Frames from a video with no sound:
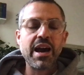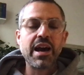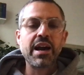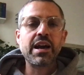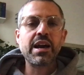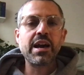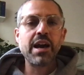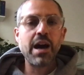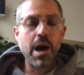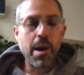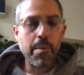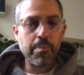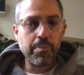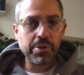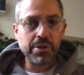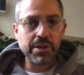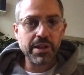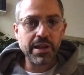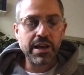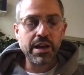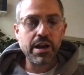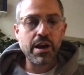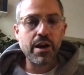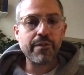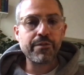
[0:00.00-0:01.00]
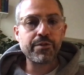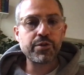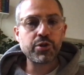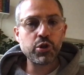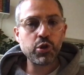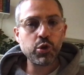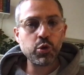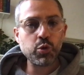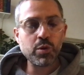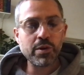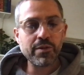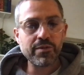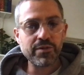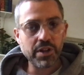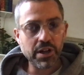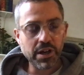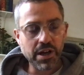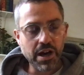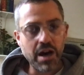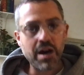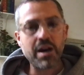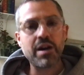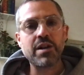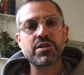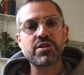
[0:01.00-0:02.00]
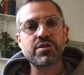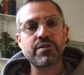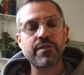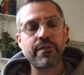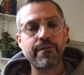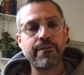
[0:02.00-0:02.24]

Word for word: coupling of two of Lacan's